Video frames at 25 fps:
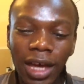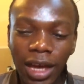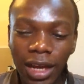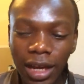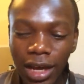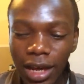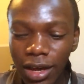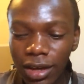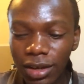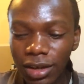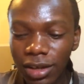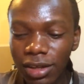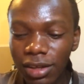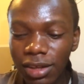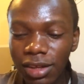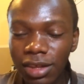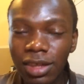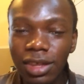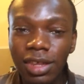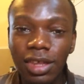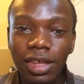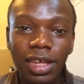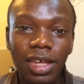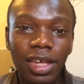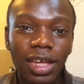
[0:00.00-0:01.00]

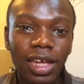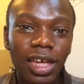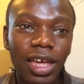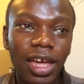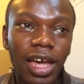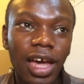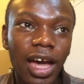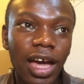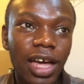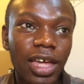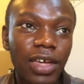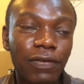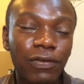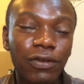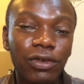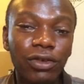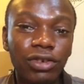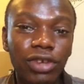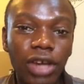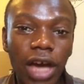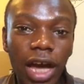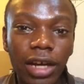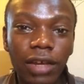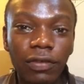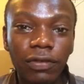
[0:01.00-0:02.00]
Nowadays,
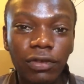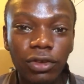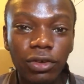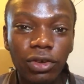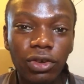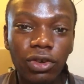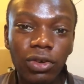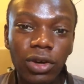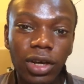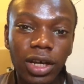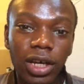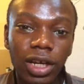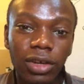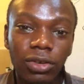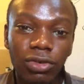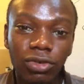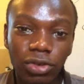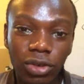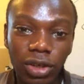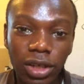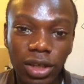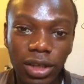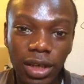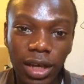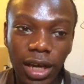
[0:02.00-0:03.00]
if you go ahead
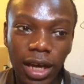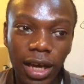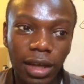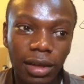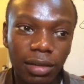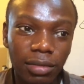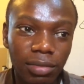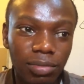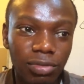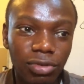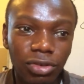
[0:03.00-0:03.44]
doing that,